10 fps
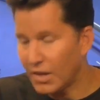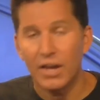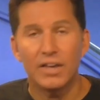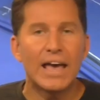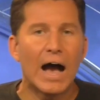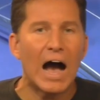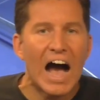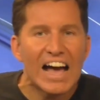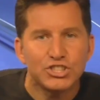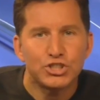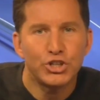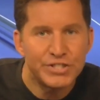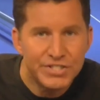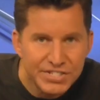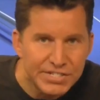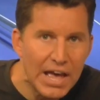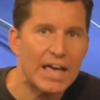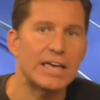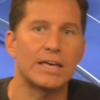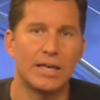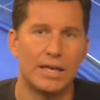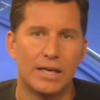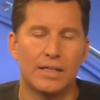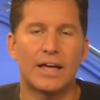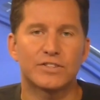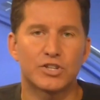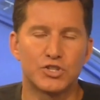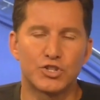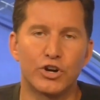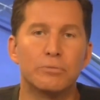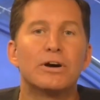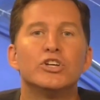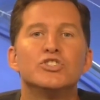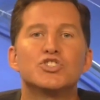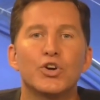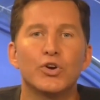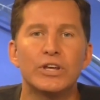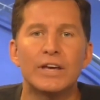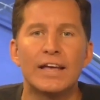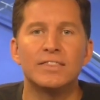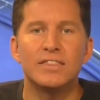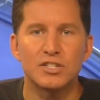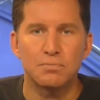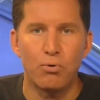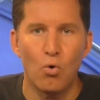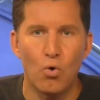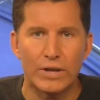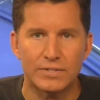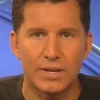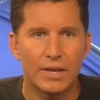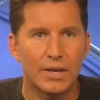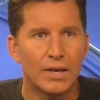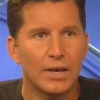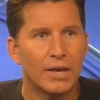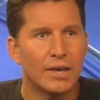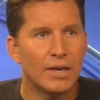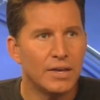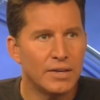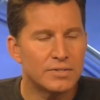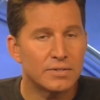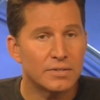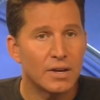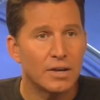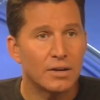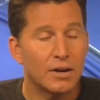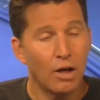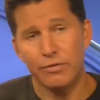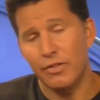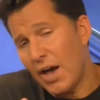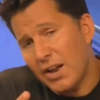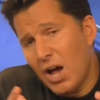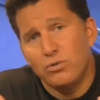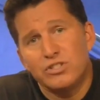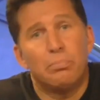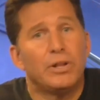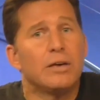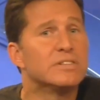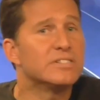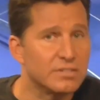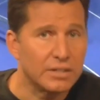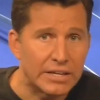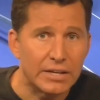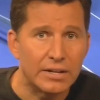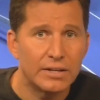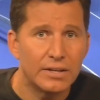Yeah, I should say that's concerning, but concerning at this point is, other than that, how was the play, Mrs. Lincoln?